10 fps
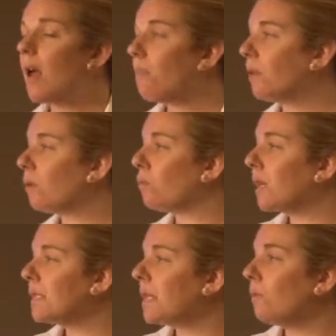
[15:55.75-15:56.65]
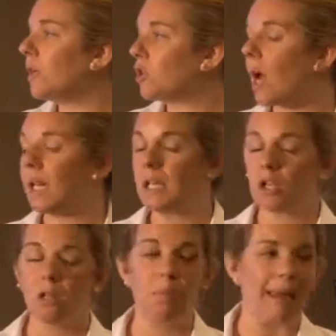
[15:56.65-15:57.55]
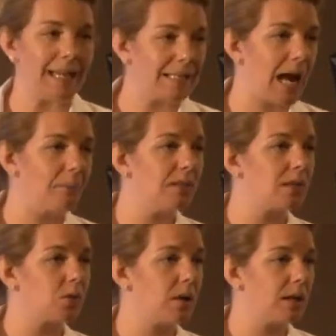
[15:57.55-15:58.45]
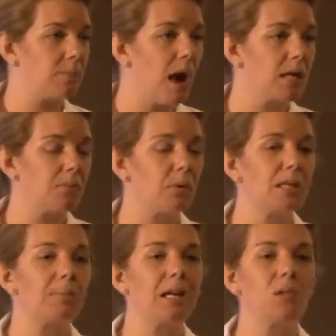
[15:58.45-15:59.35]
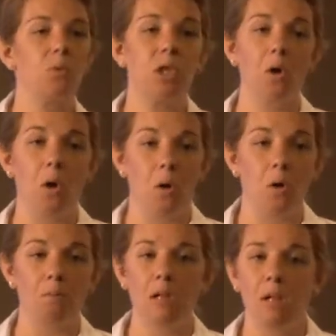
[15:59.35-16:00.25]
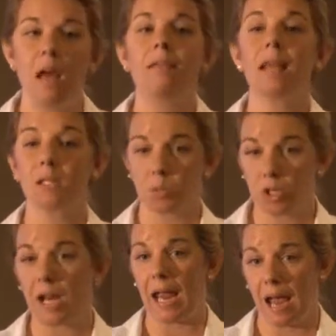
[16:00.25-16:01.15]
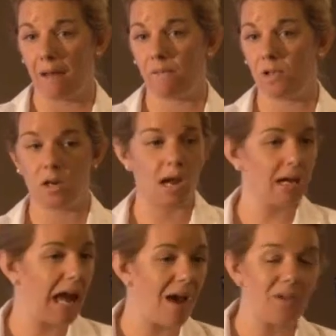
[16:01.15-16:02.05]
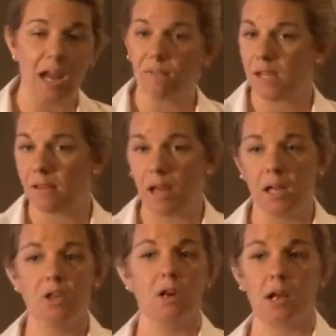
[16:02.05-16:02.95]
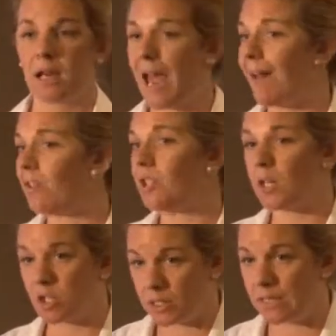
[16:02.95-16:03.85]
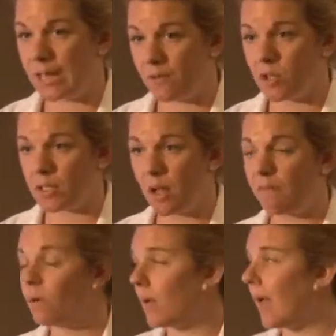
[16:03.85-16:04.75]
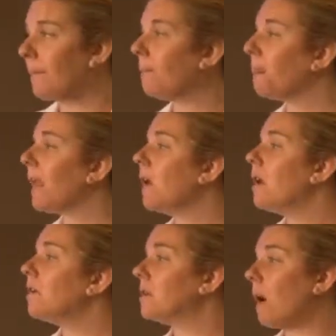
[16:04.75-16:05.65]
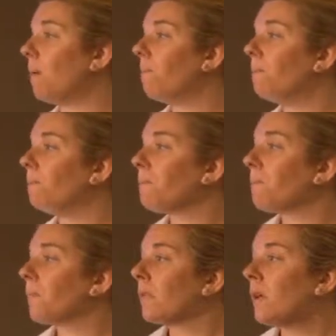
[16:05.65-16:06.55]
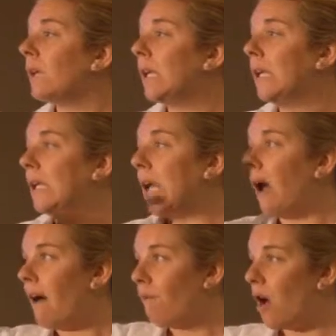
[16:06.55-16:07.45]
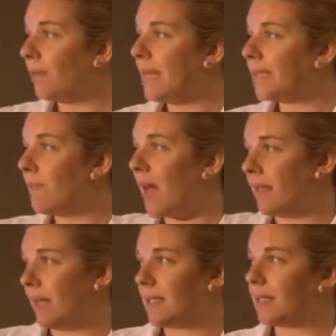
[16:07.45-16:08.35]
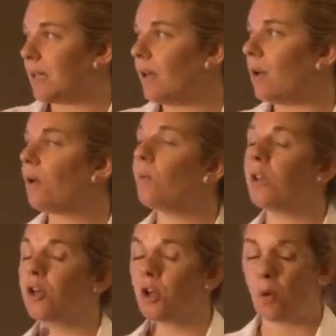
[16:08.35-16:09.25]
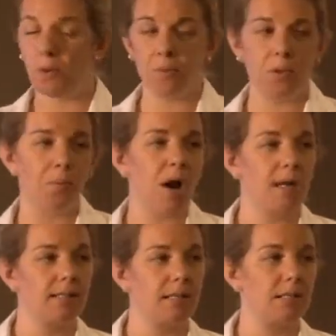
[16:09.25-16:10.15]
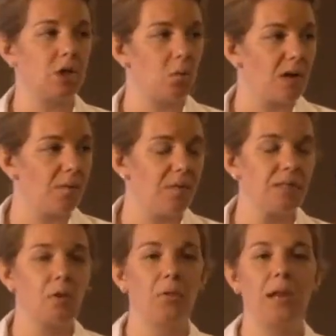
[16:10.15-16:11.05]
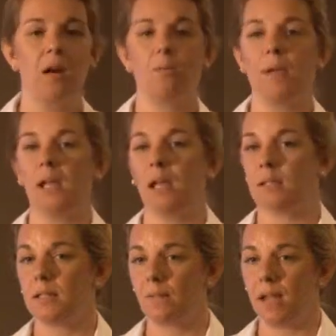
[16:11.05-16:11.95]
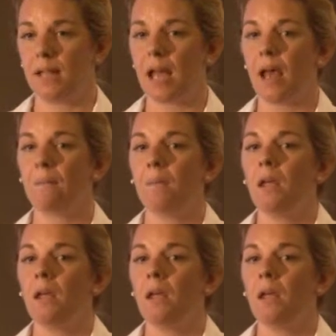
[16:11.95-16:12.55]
But the reason we try to get you on the pain tablets as quick as possible is because when you go home, that's what you're have. You're not going to have an IV line. You're not going to have injections to give yourself, okay? So, of all these methods, when you're going through the process and you're working physical therapy and stuff like that,